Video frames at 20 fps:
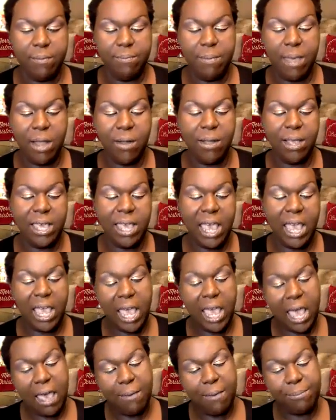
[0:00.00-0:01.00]
Mary
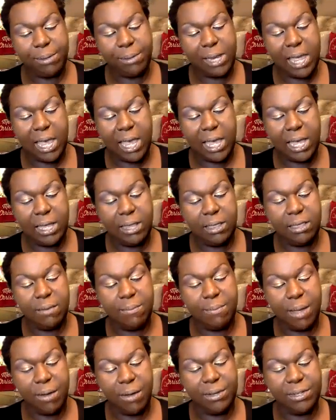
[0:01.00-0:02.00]
Kay App Play, the
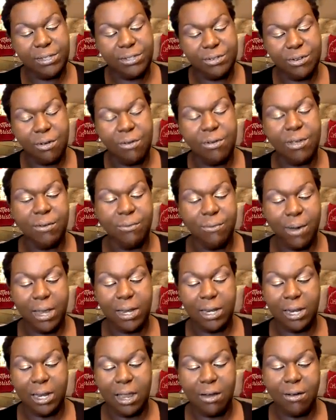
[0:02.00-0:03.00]
Berry Strong and
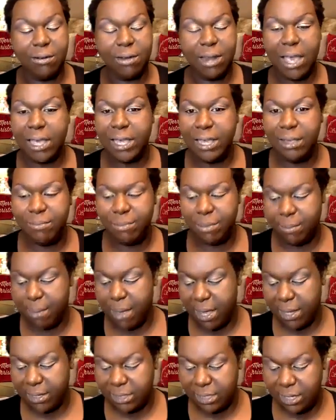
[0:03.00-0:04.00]
Red Alert. I keep the
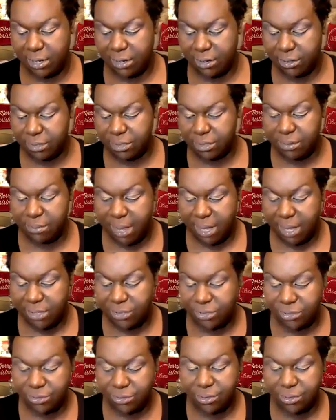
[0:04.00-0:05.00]
box here to make
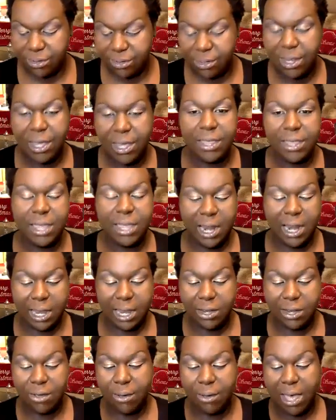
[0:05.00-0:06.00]
sure that I
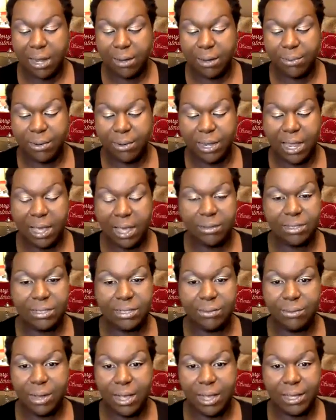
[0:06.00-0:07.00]
know how to pronounce
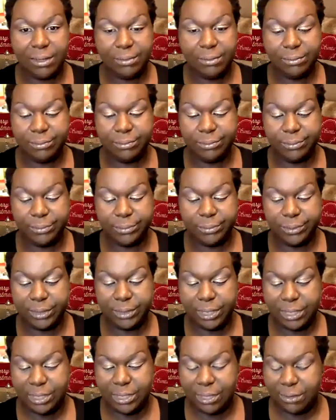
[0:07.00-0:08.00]
it right.
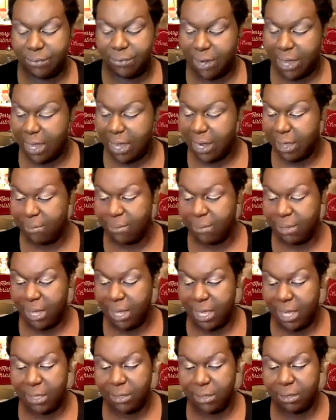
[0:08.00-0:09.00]
Because if not, I'll be
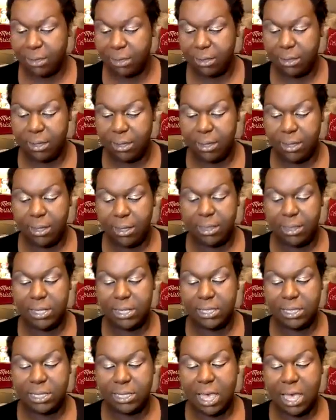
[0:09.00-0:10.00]
like,
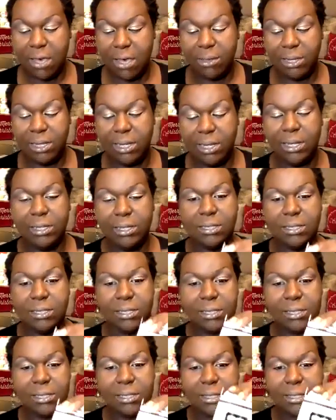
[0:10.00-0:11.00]
this is how it looks.
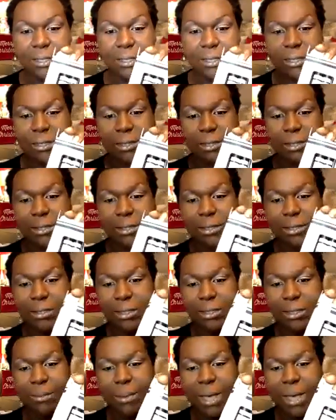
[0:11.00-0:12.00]

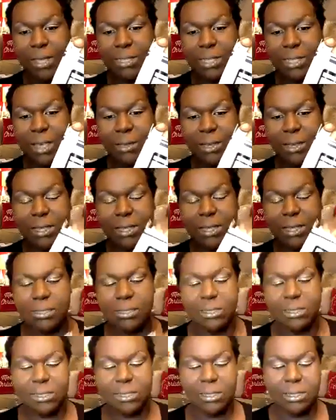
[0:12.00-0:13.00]
The box, how it
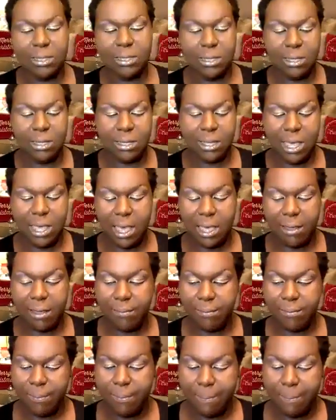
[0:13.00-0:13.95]
looks. Okay.